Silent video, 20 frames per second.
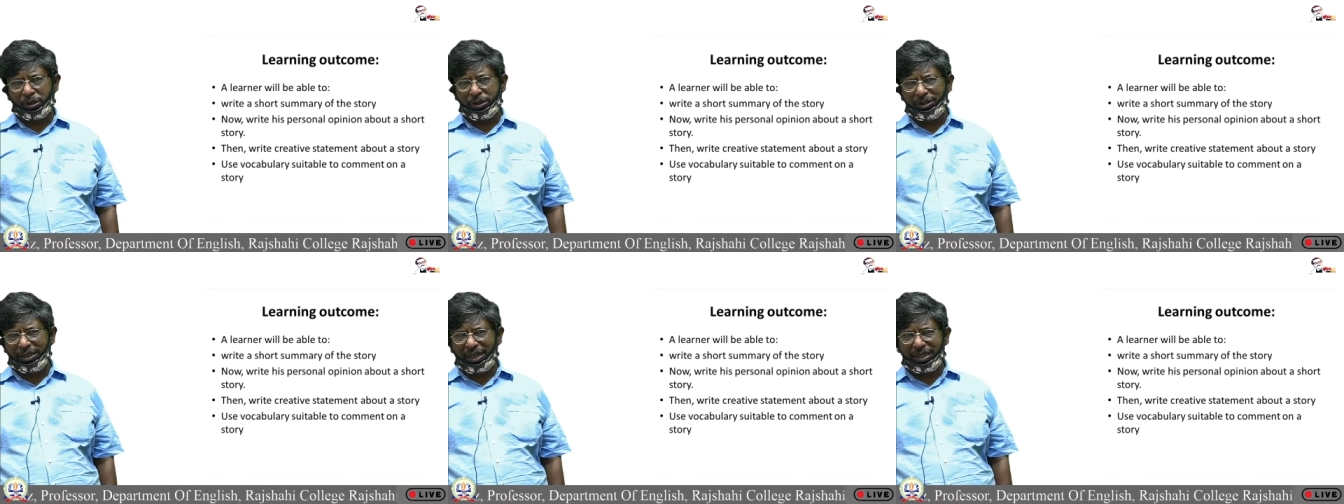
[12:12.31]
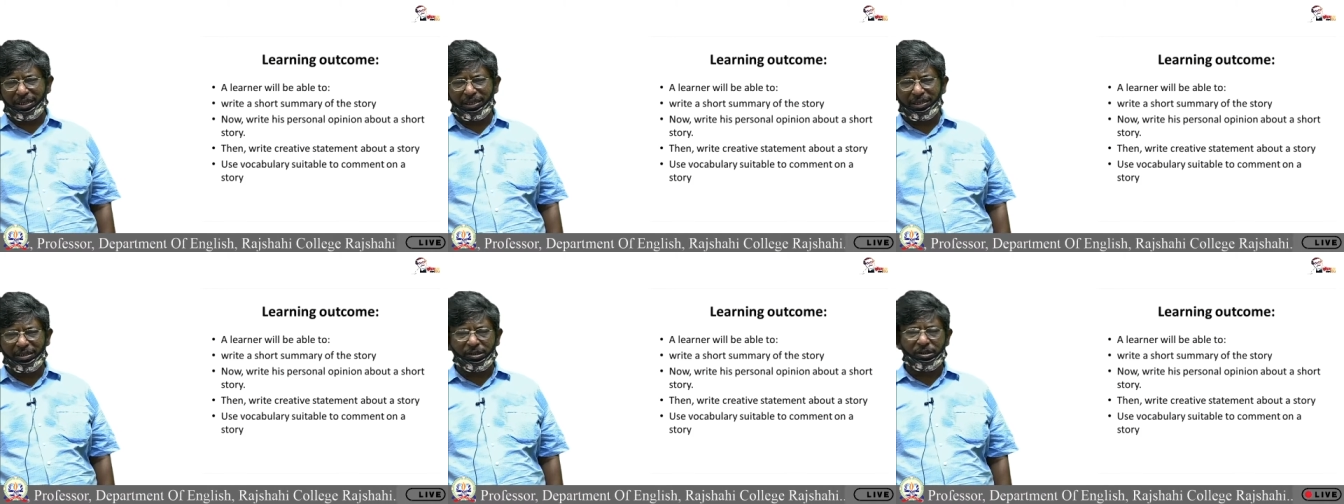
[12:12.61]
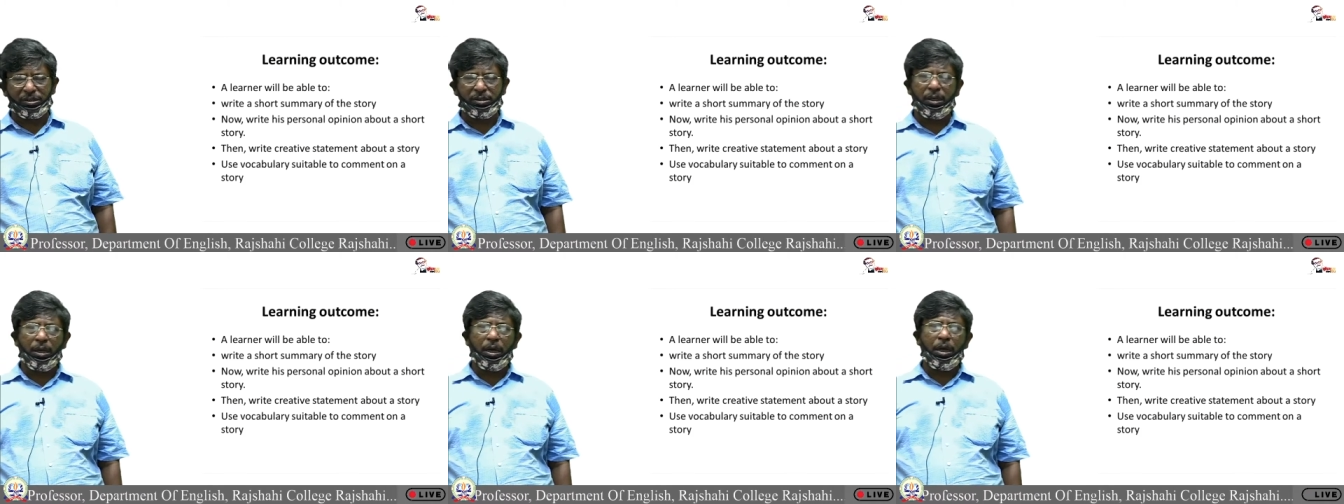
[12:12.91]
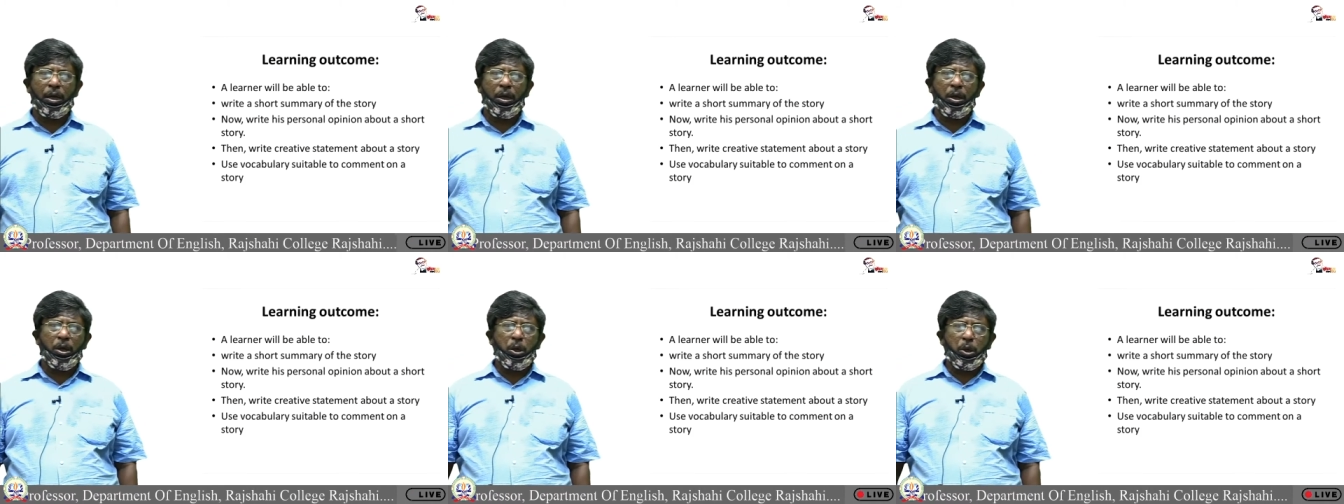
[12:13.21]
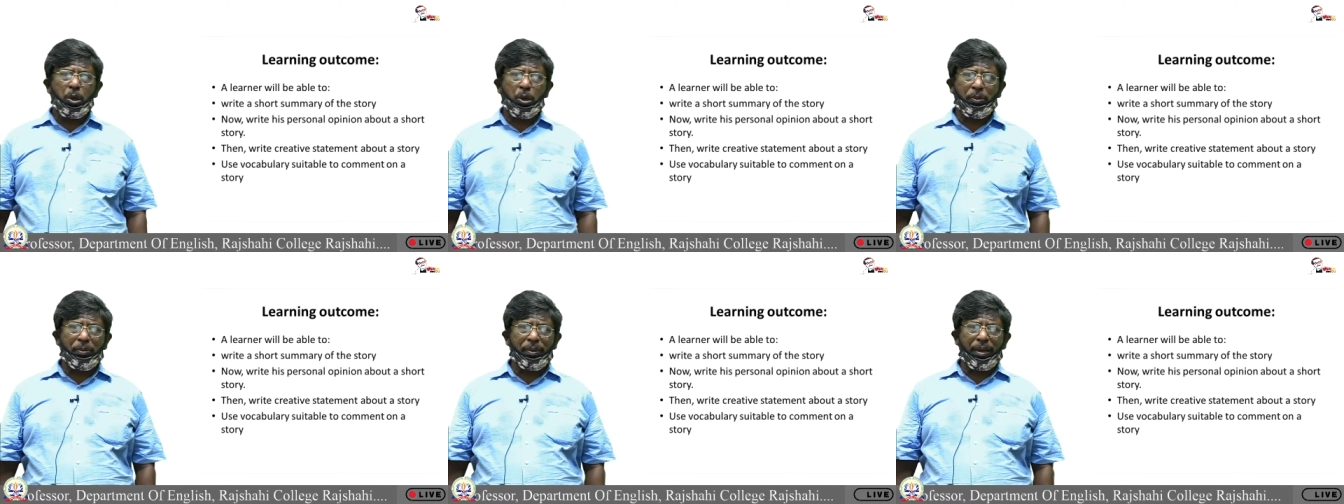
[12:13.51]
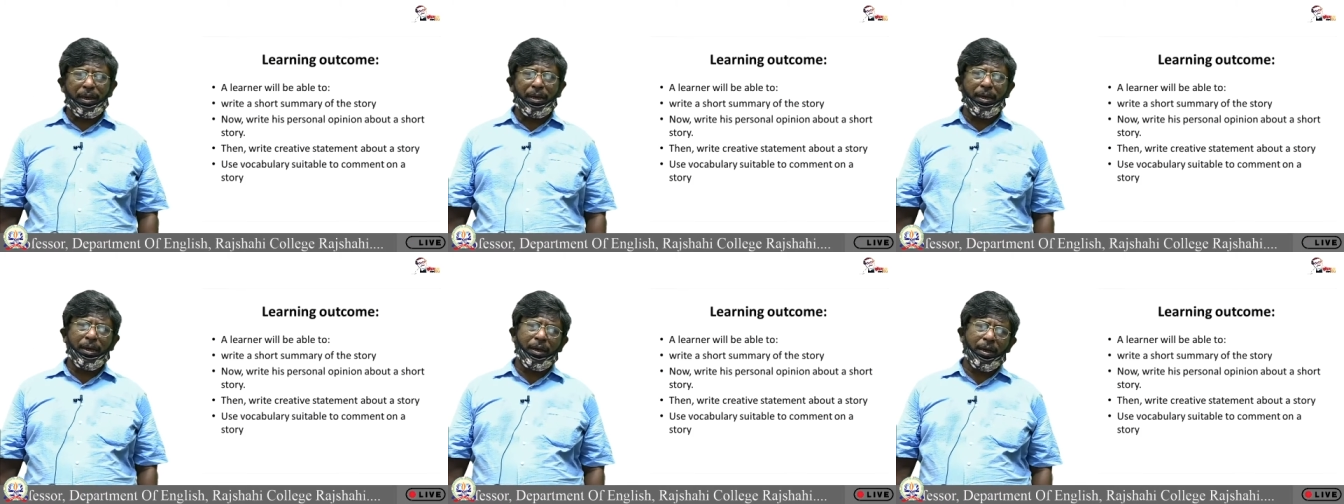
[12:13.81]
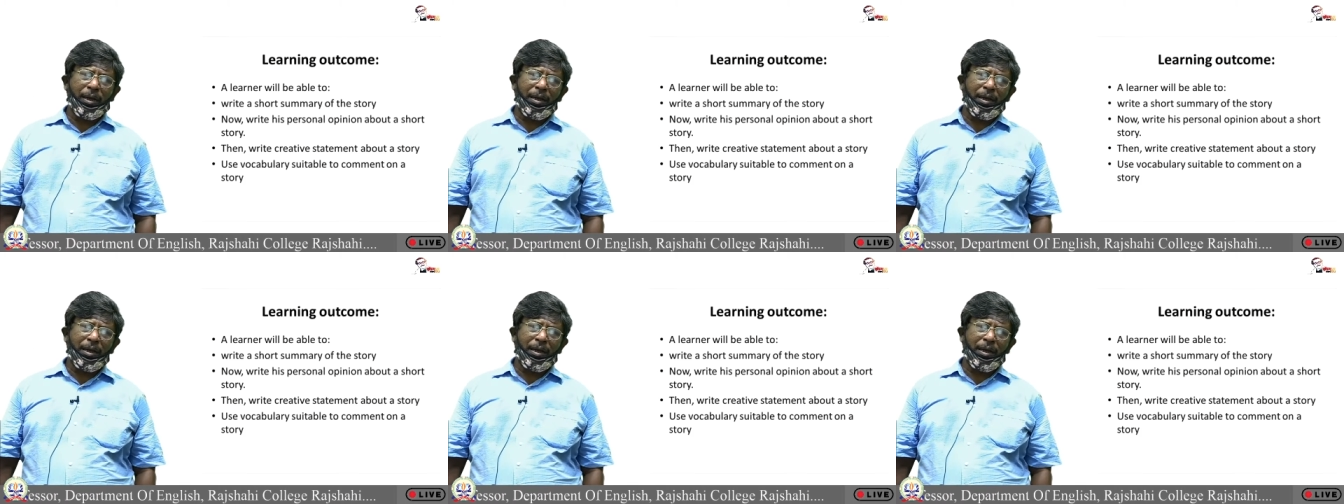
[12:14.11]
That is, you may